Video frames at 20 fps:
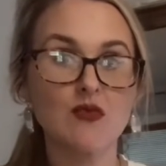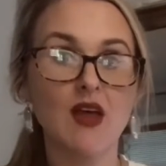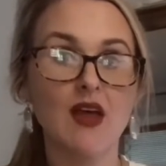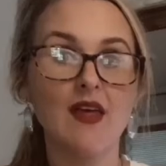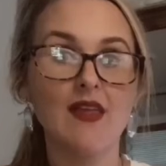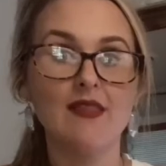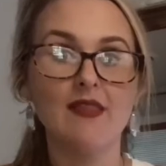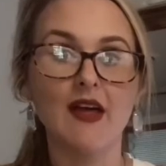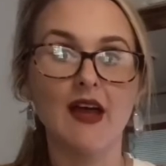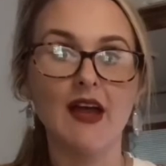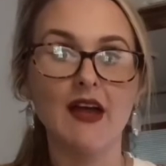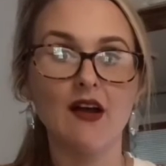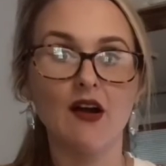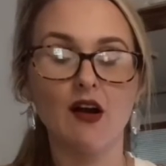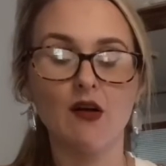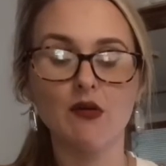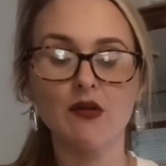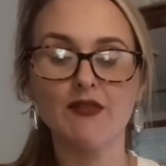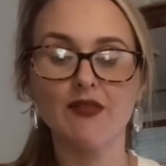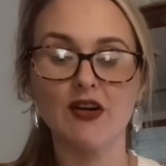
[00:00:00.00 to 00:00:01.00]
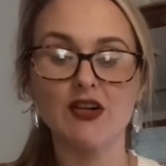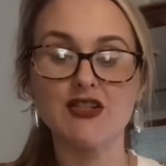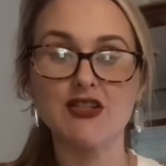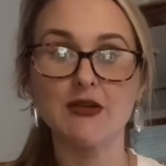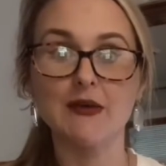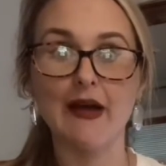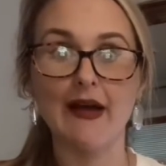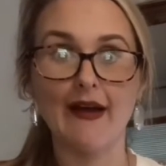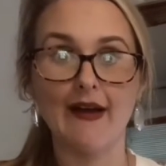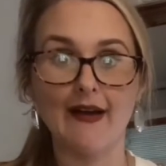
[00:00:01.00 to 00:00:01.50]
They are referred
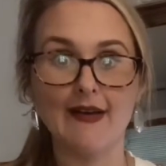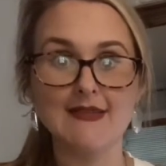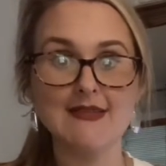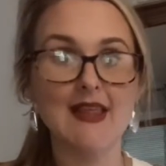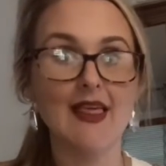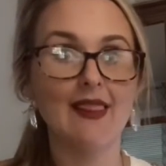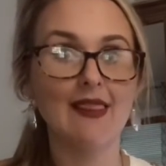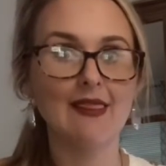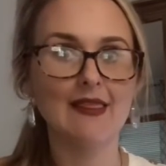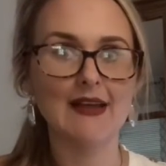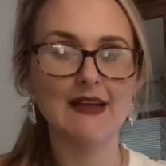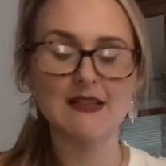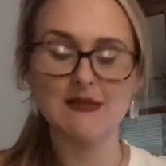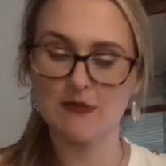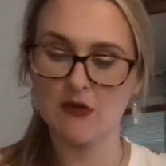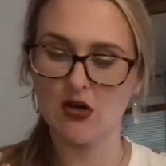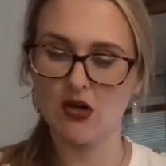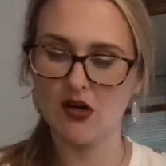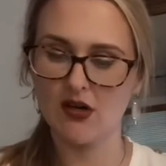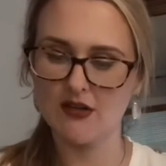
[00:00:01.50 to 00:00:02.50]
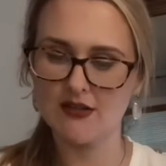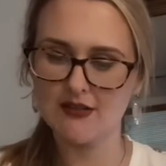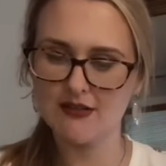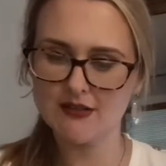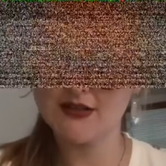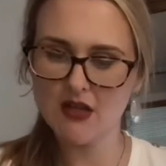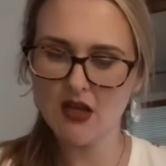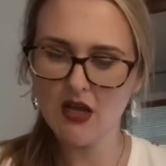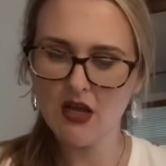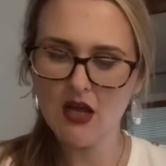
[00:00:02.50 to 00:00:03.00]
to as
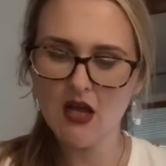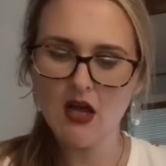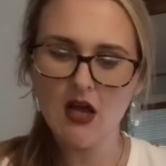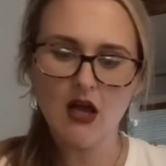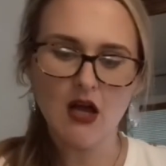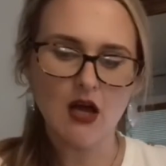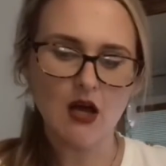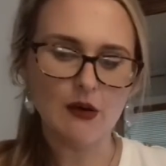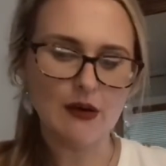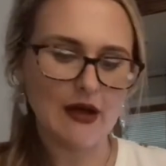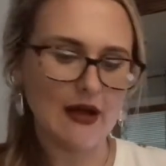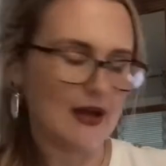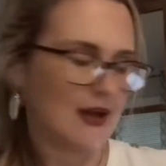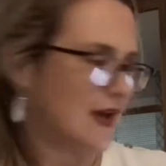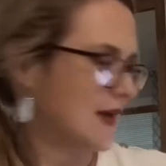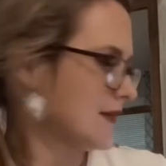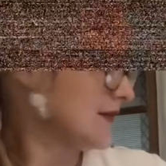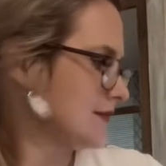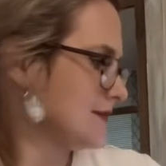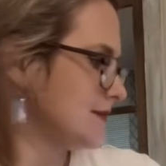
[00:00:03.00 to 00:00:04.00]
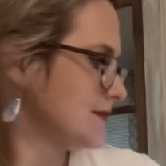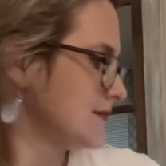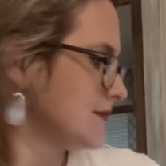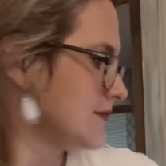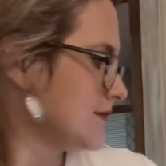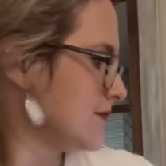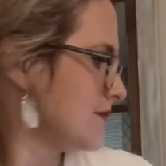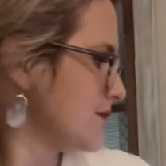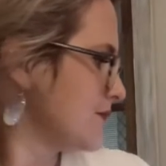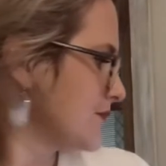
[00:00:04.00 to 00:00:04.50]
landmarks. Okay,
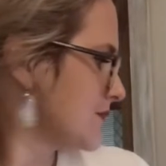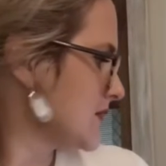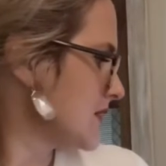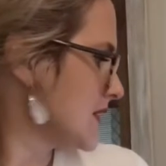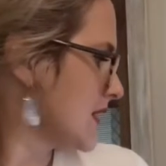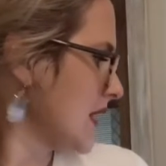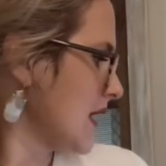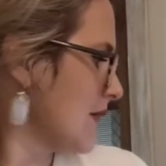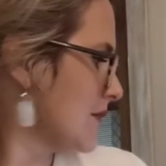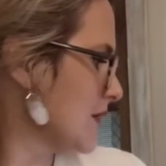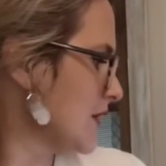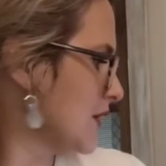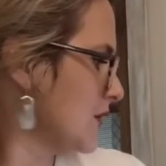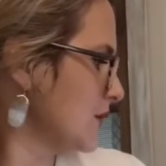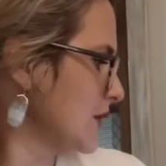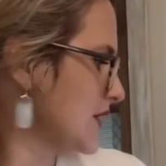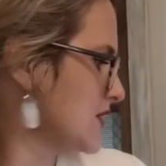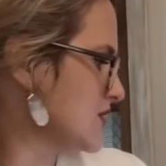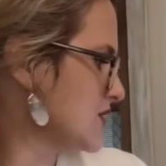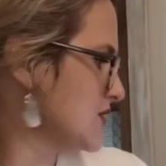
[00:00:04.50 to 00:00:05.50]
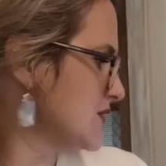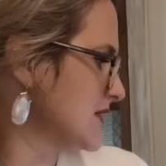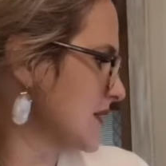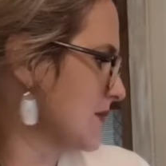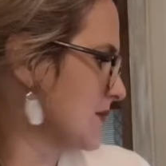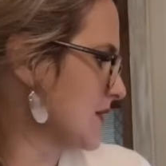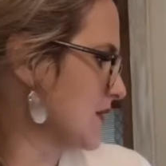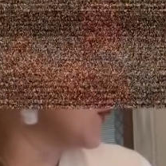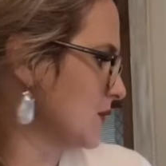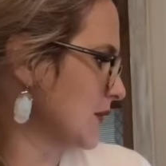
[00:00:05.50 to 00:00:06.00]
I'm going to read you
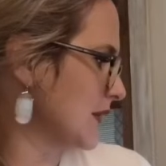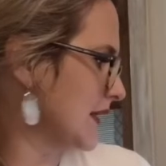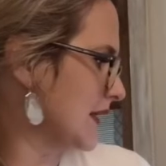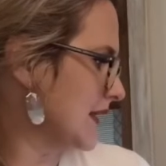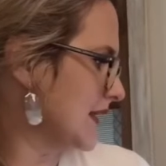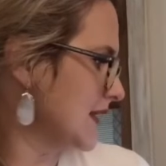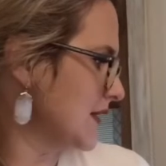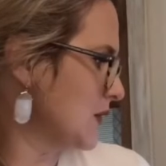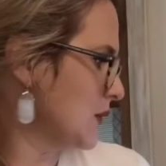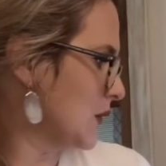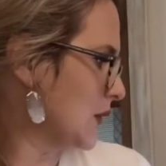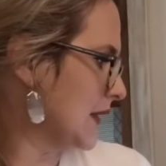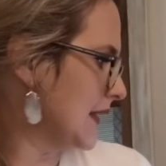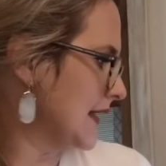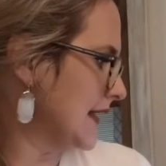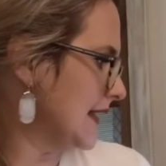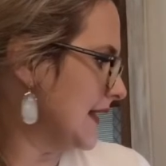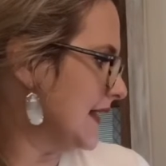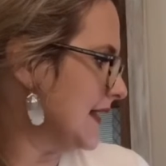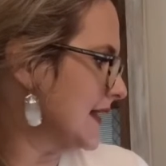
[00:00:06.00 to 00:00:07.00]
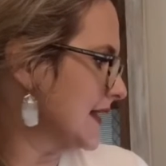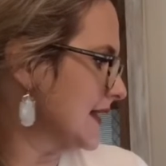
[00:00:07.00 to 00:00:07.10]
something really quick.